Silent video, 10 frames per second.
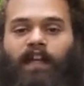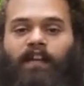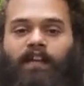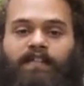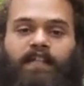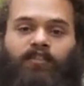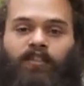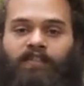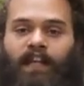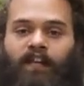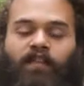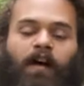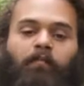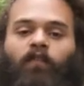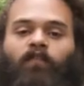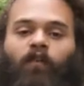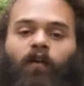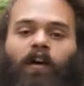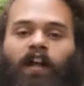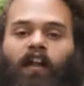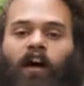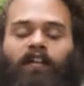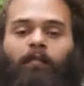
the teachers that have come before along the